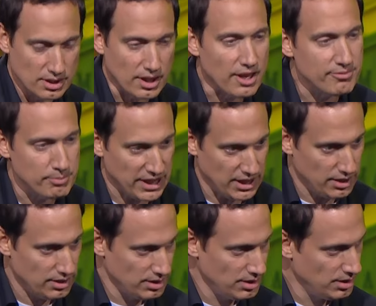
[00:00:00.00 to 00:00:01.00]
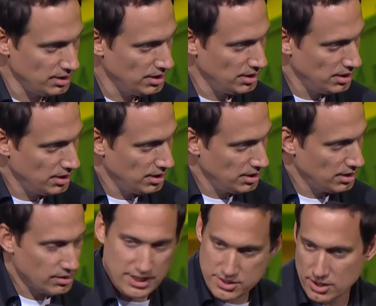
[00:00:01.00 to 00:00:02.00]
love me.
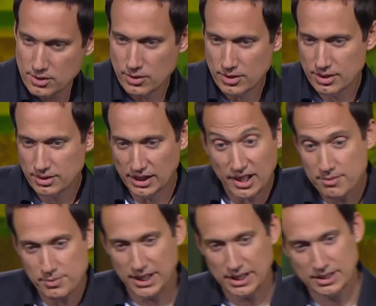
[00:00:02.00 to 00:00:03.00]
They do, they love me,